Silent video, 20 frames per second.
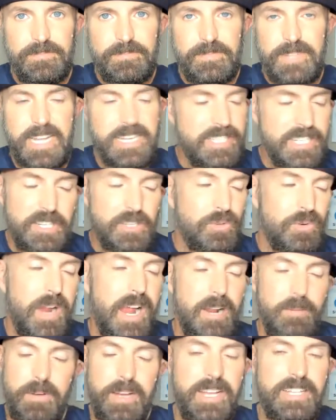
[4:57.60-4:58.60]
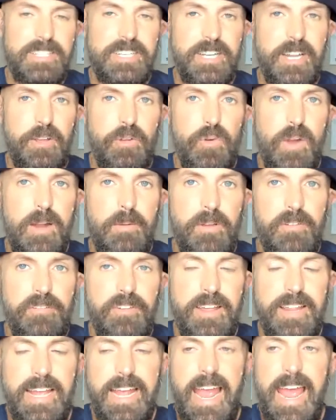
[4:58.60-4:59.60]
It's incredible. It's an incredible
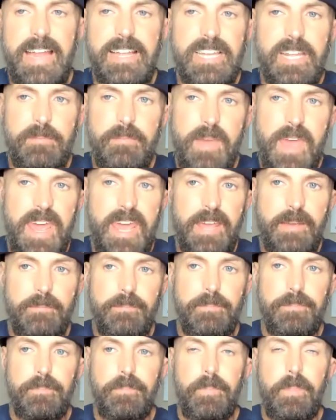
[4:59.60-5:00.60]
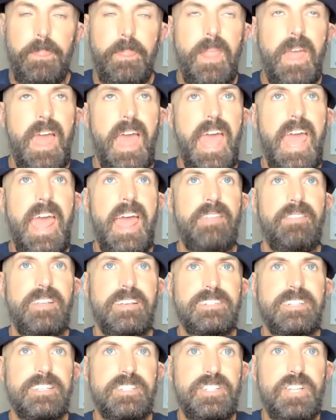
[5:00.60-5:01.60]
feeling. And to me, And
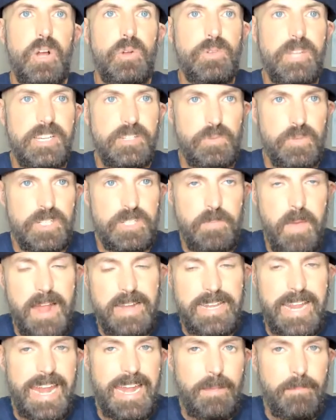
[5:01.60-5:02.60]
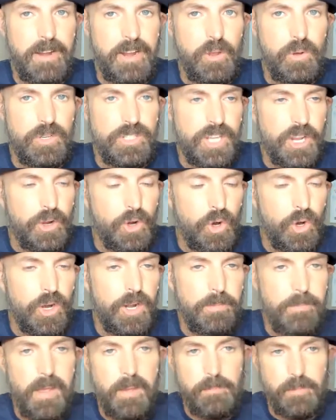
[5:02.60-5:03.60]
this is no disrespect to anybody who is a
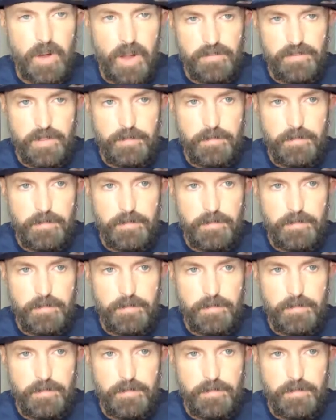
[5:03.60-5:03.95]
current member of the